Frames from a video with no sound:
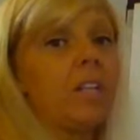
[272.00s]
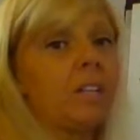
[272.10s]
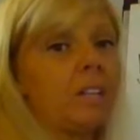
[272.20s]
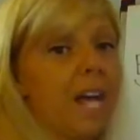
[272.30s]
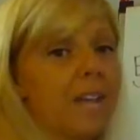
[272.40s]

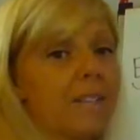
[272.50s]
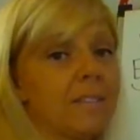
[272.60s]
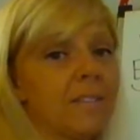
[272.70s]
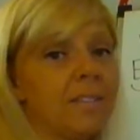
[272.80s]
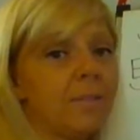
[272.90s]

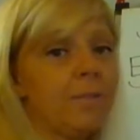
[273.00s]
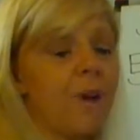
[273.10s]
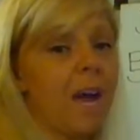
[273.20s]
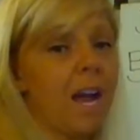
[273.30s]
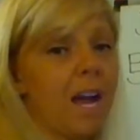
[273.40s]
less than
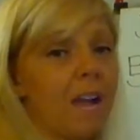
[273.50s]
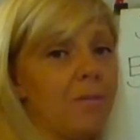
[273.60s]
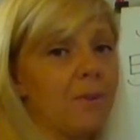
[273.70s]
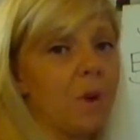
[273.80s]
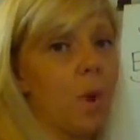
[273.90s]

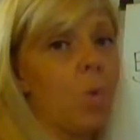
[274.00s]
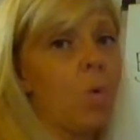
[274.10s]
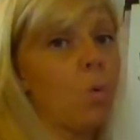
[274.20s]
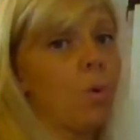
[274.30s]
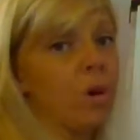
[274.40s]
5
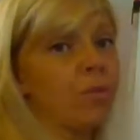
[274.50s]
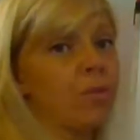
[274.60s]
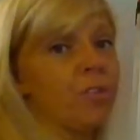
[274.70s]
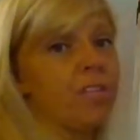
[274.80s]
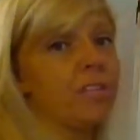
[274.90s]
will work
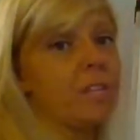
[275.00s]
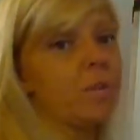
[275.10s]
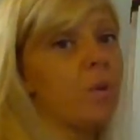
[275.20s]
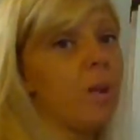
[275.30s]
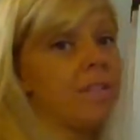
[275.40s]
for this
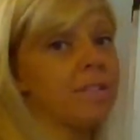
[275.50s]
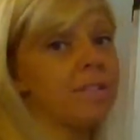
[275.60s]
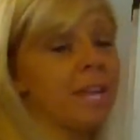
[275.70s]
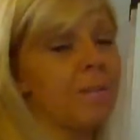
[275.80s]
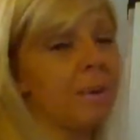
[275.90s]
inequality
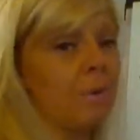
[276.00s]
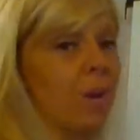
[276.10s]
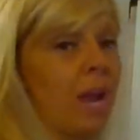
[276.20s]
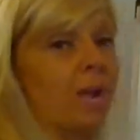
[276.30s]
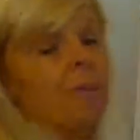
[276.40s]
statement
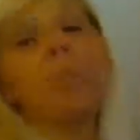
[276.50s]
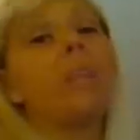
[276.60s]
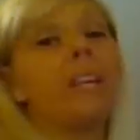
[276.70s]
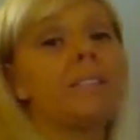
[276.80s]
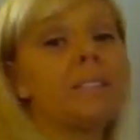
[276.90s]
when I
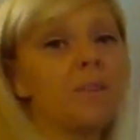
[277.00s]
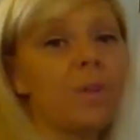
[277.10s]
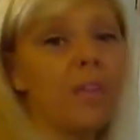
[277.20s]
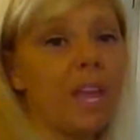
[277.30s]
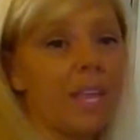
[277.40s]
replace it
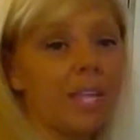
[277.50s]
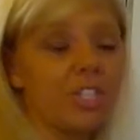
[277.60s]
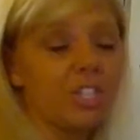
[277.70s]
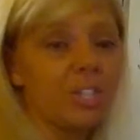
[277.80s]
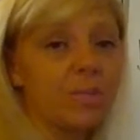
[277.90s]
with
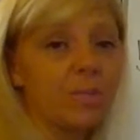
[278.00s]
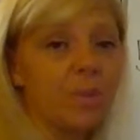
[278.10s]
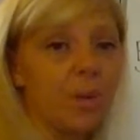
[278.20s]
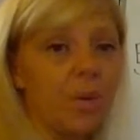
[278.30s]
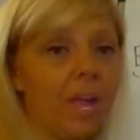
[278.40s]
h,
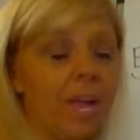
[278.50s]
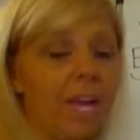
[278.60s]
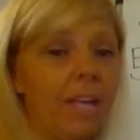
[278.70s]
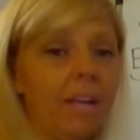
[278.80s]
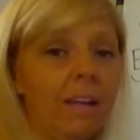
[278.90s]

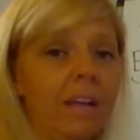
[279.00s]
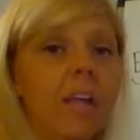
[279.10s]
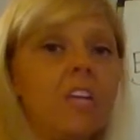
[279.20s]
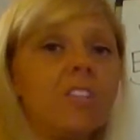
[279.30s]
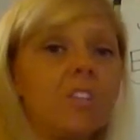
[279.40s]
okay?
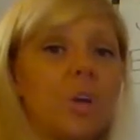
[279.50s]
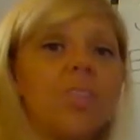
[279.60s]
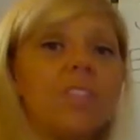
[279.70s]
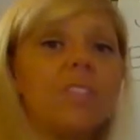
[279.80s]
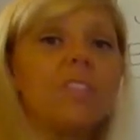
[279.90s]
So
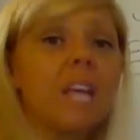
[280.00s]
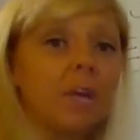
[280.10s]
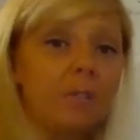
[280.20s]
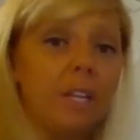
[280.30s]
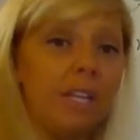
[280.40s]
this is
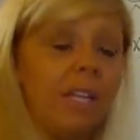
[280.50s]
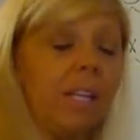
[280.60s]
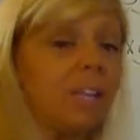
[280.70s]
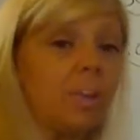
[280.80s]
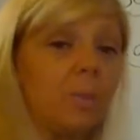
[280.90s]
definitely
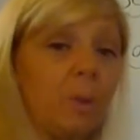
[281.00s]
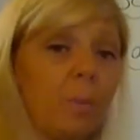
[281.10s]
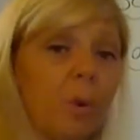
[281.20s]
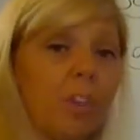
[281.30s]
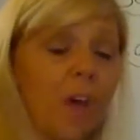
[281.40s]
a little bit
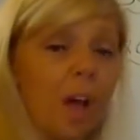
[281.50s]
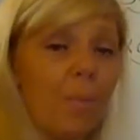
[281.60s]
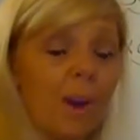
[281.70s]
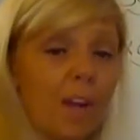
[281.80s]
more thought